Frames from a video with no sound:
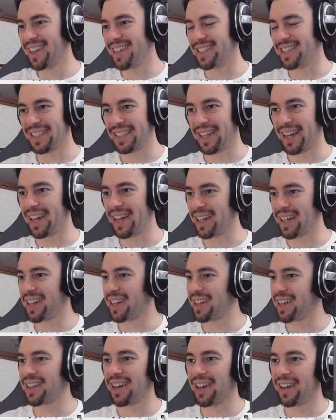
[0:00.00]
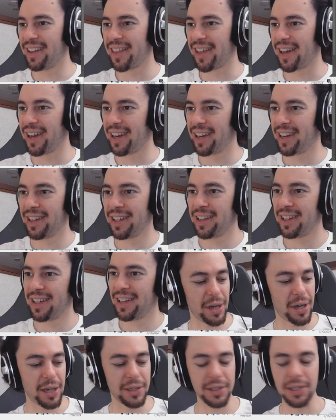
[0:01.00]
Is that a thing?
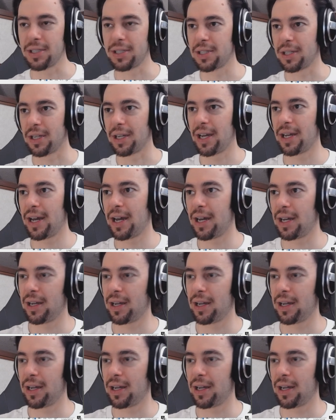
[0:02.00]
Consonants like